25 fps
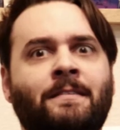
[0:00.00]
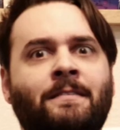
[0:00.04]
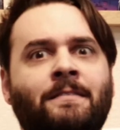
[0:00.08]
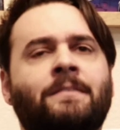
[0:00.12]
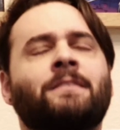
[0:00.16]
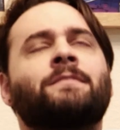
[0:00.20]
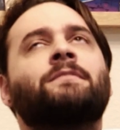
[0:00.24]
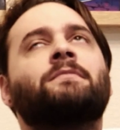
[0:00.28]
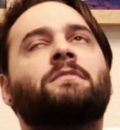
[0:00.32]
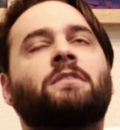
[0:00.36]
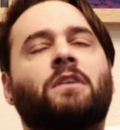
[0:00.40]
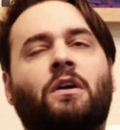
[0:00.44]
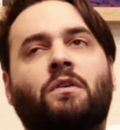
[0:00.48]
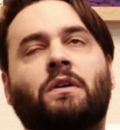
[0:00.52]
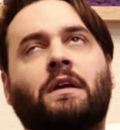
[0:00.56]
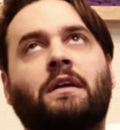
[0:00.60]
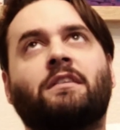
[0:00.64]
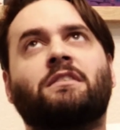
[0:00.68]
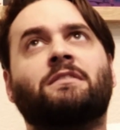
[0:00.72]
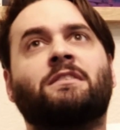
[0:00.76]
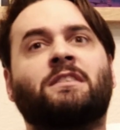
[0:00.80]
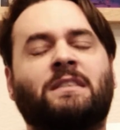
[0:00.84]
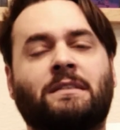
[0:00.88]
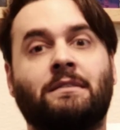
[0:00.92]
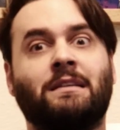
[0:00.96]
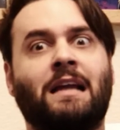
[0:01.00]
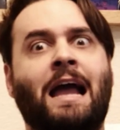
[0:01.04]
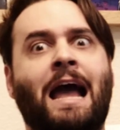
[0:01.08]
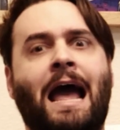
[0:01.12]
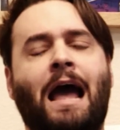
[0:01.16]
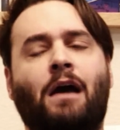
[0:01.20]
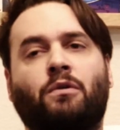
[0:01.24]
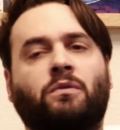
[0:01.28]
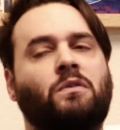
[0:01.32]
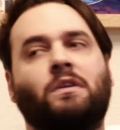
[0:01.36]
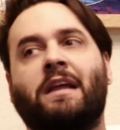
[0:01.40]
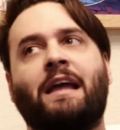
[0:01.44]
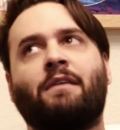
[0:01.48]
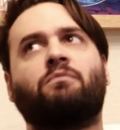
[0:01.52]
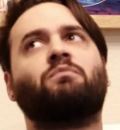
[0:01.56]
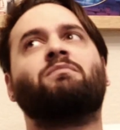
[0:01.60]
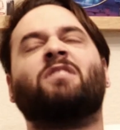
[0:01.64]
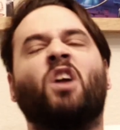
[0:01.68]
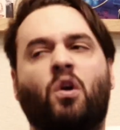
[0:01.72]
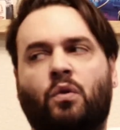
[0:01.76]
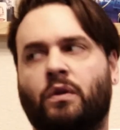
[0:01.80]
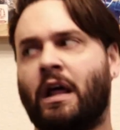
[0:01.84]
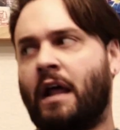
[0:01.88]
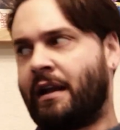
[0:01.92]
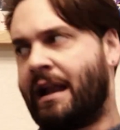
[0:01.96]
she was a madam. Like, on,
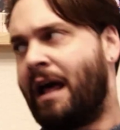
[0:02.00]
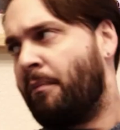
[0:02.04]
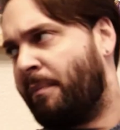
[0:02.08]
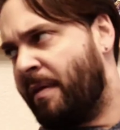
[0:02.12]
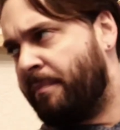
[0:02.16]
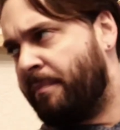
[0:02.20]
I'll